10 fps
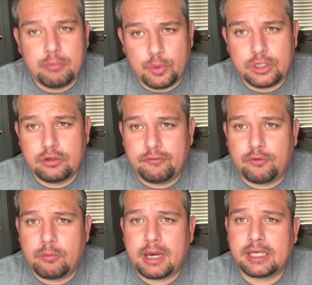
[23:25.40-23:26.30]
But when you do
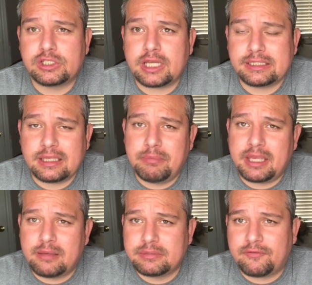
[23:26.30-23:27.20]
full body shots, it
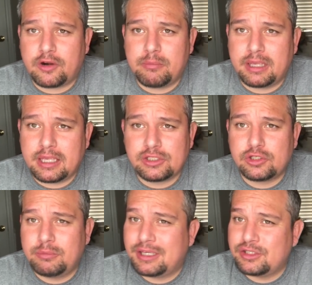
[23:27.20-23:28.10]
becomes a very big
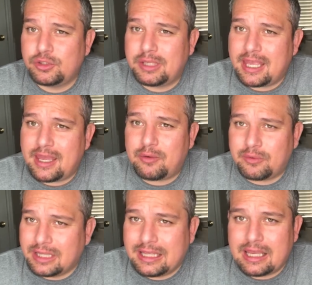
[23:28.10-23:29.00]
issue because you can't
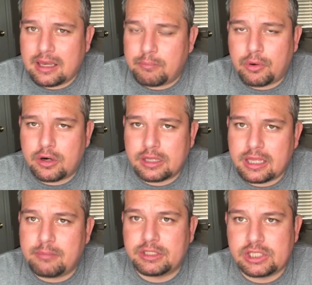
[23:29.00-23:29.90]
really cut part of
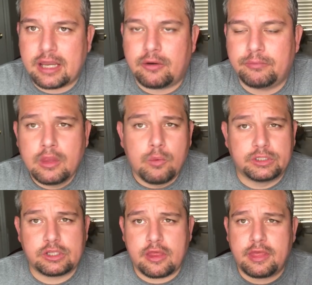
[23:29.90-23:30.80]
the image out.
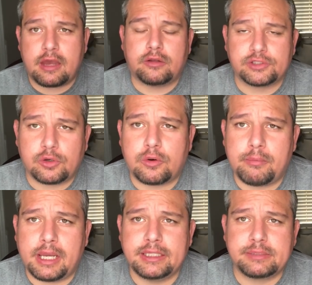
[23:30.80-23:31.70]
Which that also
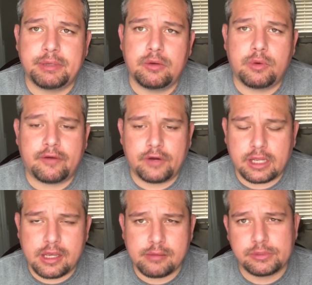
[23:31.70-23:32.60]
reminds me whenever
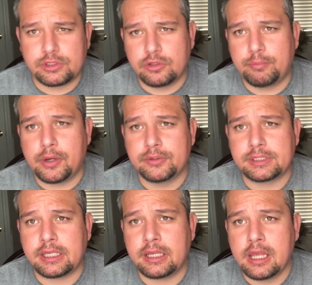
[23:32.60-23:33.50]
it comes to
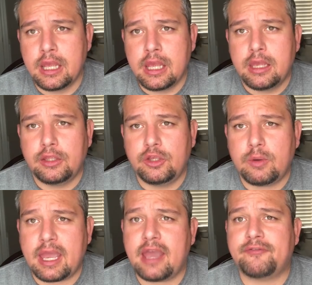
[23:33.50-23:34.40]
posing, you
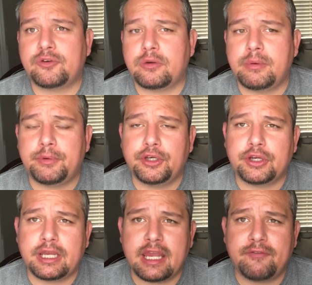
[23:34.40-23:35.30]
have to remember
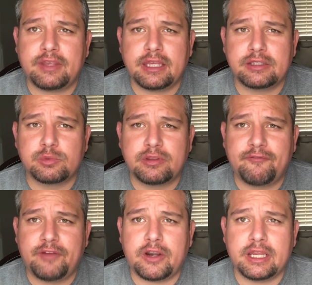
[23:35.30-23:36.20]
you're going to have kids
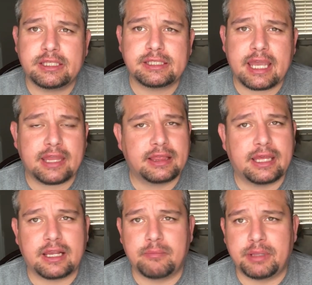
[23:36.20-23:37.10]
with various
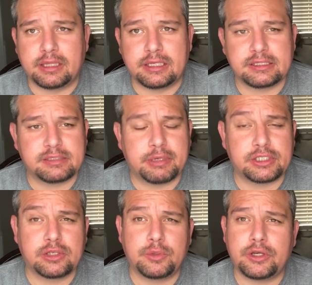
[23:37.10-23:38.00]
athletic abilities,
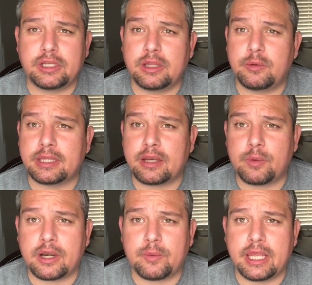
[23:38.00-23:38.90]
especially when you're dealing with like
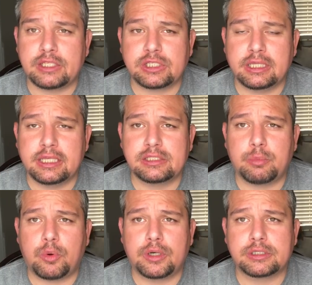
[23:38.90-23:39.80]
recreation league
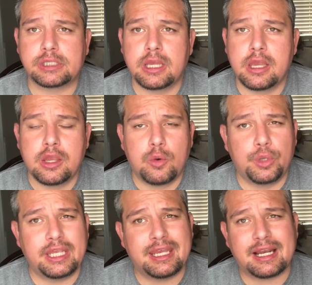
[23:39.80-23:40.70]
sports.
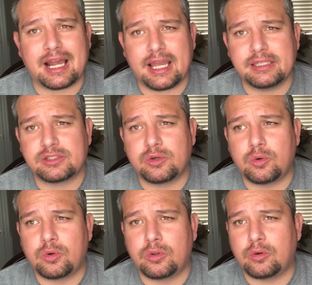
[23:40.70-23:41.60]
When you get into high
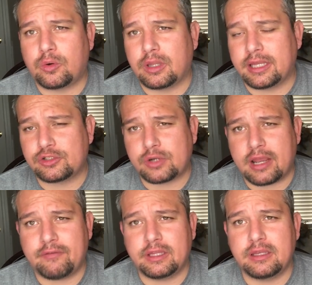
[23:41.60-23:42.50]
school or like
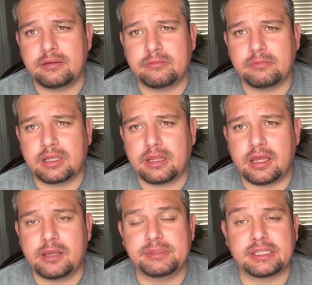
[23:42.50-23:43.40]
traveling
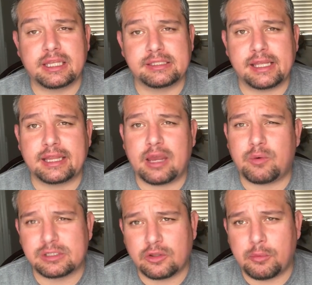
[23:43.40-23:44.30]
clubs and things like that,
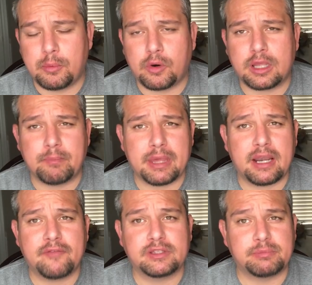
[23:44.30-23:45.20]
where it's a little bit more
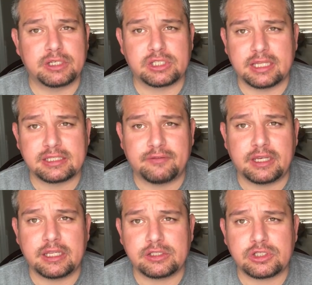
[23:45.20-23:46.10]
competitive, it's much less of an
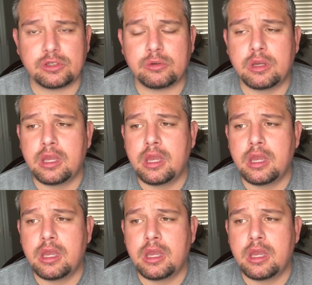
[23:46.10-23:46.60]
issue.